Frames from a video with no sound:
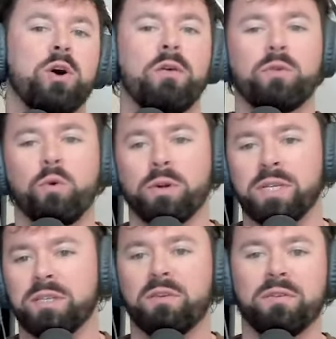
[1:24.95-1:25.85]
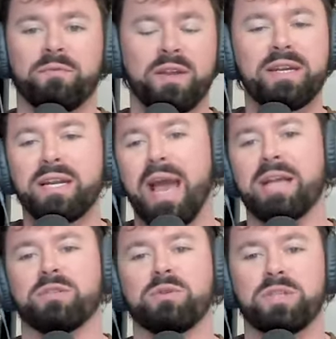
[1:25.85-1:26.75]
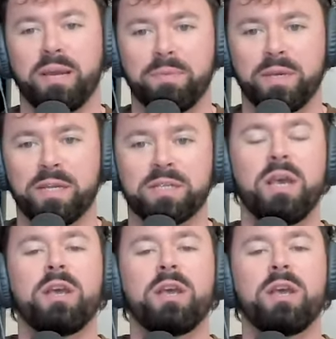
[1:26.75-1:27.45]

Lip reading: of course, it's the defending national champions.